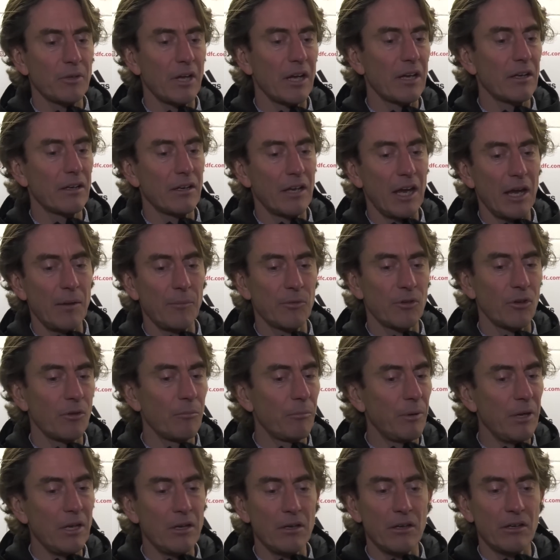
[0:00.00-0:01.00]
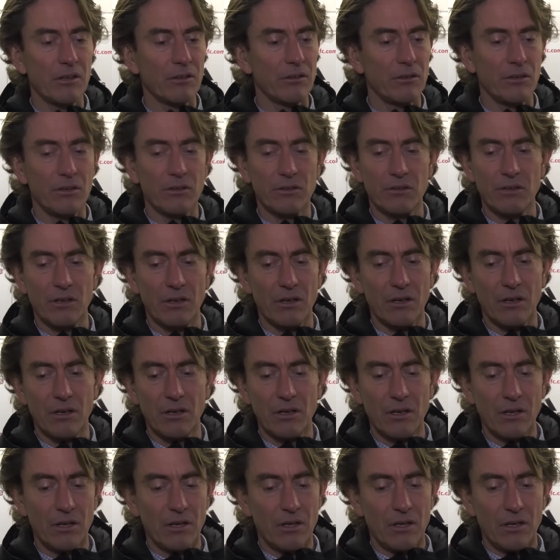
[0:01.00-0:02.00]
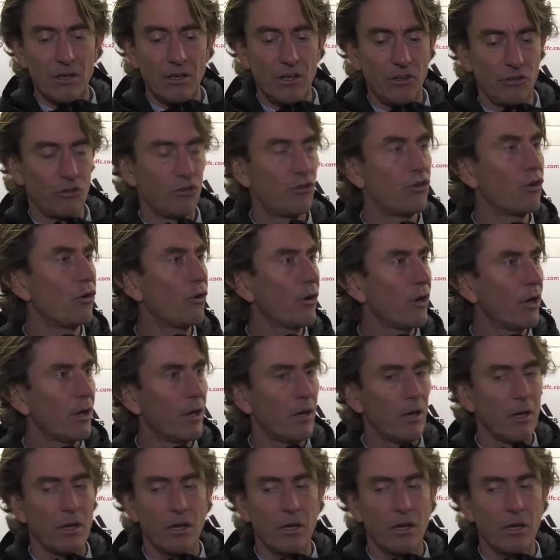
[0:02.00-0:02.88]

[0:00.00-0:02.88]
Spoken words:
9 games unbeaten is a joy.